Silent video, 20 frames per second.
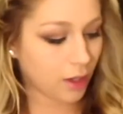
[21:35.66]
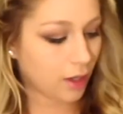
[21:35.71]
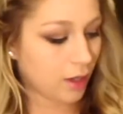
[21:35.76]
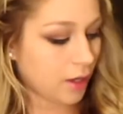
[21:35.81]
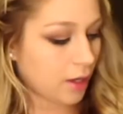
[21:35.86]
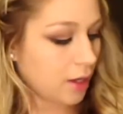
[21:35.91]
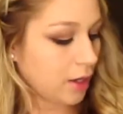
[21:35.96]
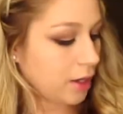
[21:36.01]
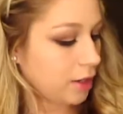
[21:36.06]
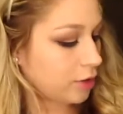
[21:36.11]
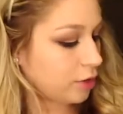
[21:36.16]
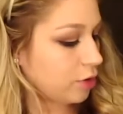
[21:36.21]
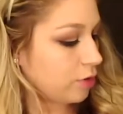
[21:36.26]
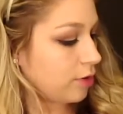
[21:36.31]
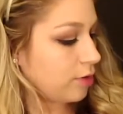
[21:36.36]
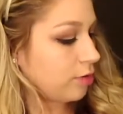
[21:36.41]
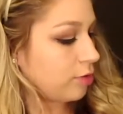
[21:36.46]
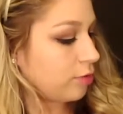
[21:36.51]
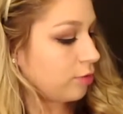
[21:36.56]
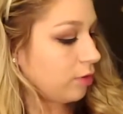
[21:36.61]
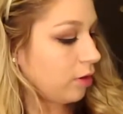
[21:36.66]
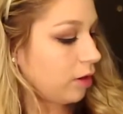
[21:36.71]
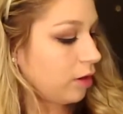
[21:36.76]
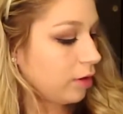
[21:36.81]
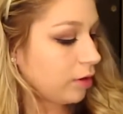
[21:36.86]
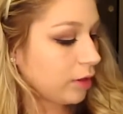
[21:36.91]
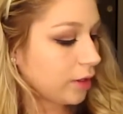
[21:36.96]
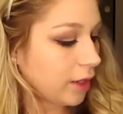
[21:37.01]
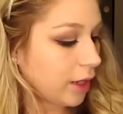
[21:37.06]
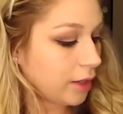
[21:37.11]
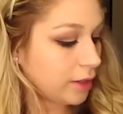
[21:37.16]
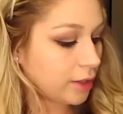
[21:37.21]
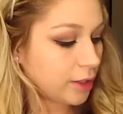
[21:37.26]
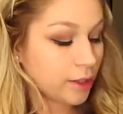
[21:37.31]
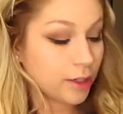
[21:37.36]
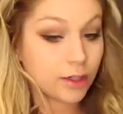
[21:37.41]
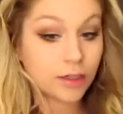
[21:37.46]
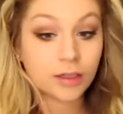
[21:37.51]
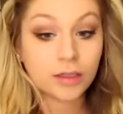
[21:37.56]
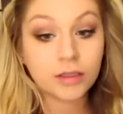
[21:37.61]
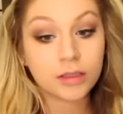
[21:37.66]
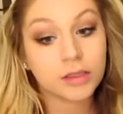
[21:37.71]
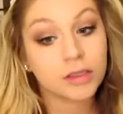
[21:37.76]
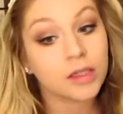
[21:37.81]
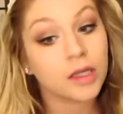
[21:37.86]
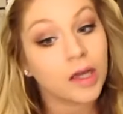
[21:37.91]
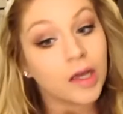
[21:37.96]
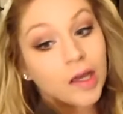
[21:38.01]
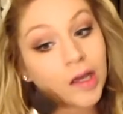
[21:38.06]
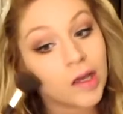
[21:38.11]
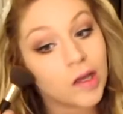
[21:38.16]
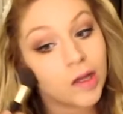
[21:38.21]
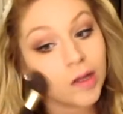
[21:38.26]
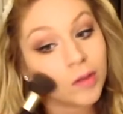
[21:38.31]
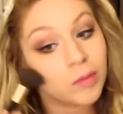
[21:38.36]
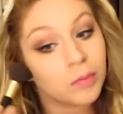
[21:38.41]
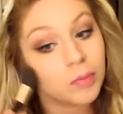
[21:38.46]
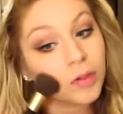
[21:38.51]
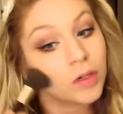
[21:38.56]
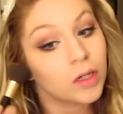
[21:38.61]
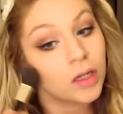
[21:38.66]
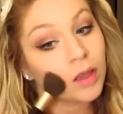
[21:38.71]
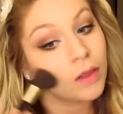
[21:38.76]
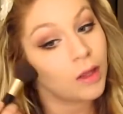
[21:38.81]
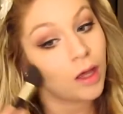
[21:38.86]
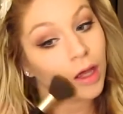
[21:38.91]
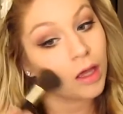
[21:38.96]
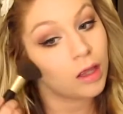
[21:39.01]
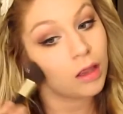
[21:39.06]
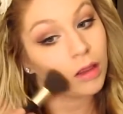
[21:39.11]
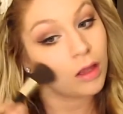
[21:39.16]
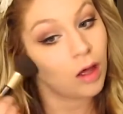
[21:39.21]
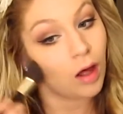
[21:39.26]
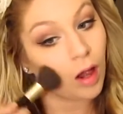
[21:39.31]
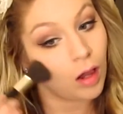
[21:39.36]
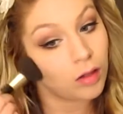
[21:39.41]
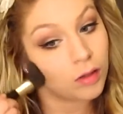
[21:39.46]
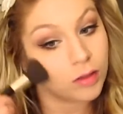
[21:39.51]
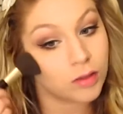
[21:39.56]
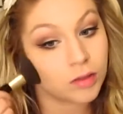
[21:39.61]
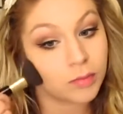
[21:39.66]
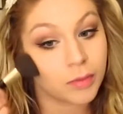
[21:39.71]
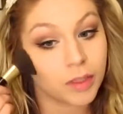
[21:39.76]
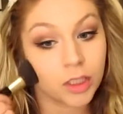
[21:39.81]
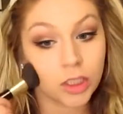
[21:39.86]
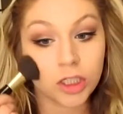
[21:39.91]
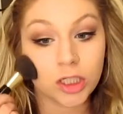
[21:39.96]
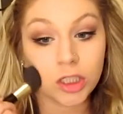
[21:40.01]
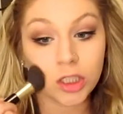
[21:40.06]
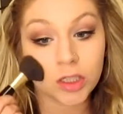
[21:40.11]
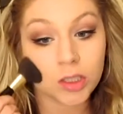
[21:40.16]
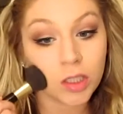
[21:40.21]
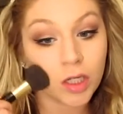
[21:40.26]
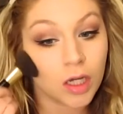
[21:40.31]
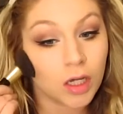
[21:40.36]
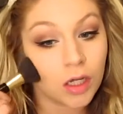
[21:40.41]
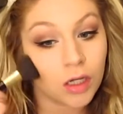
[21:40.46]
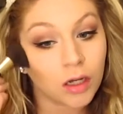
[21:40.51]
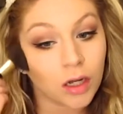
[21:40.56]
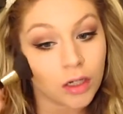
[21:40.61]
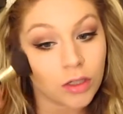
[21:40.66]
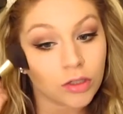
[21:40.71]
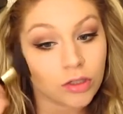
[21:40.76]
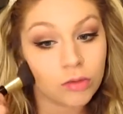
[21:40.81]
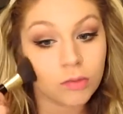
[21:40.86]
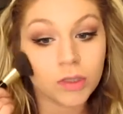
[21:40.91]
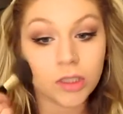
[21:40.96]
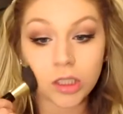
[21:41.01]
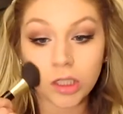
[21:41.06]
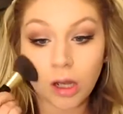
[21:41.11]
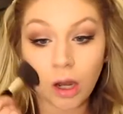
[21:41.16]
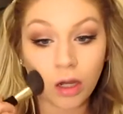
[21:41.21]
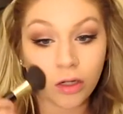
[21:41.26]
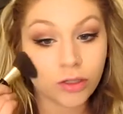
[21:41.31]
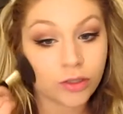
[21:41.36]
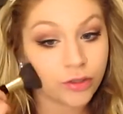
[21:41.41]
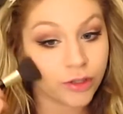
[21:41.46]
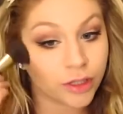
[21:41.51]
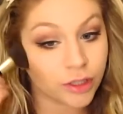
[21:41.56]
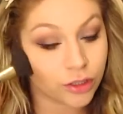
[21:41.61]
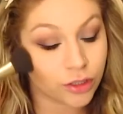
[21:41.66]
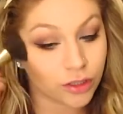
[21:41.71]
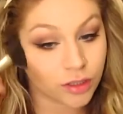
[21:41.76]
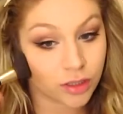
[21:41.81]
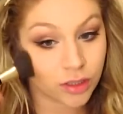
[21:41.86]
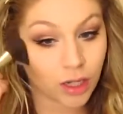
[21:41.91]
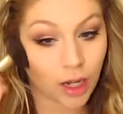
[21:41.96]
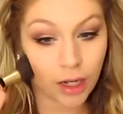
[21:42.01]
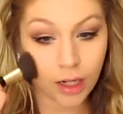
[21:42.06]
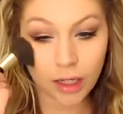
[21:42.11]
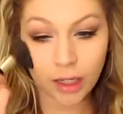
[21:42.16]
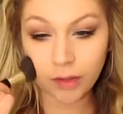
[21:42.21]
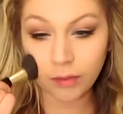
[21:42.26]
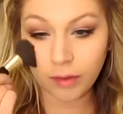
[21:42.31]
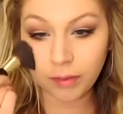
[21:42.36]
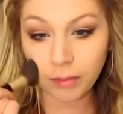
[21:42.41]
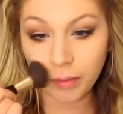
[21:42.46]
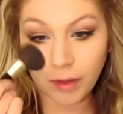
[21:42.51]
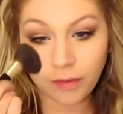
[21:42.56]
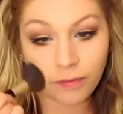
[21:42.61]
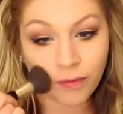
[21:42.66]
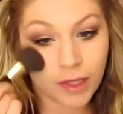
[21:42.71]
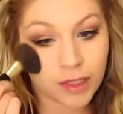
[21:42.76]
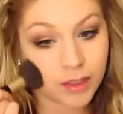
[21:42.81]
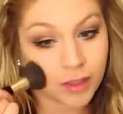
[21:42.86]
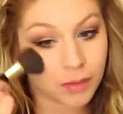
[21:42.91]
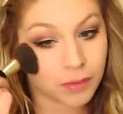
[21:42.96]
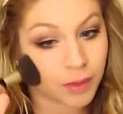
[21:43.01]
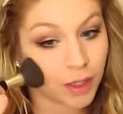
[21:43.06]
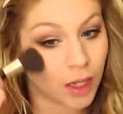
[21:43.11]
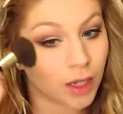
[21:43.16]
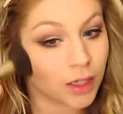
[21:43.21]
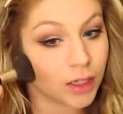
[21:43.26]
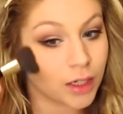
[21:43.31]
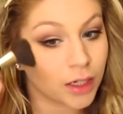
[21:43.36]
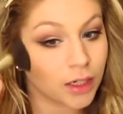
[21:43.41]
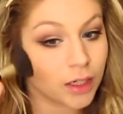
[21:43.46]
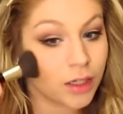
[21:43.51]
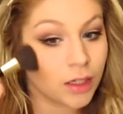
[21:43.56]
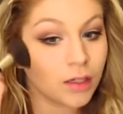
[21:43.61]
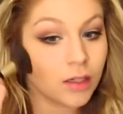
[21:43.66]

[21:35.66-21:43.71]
and going through all the colors and putting that in the hollows of my cheeks. Not too much contouring, just kind of giving my face some color.